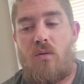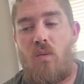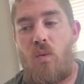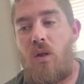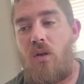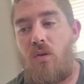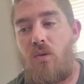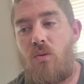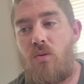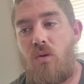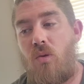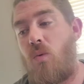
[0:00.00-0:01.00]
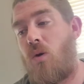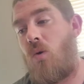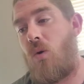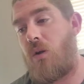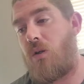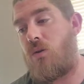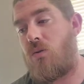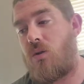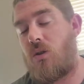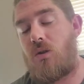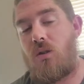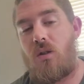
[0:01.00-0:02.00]
we use or we're going to use
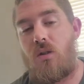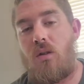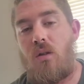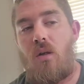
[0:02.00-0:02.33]
this year,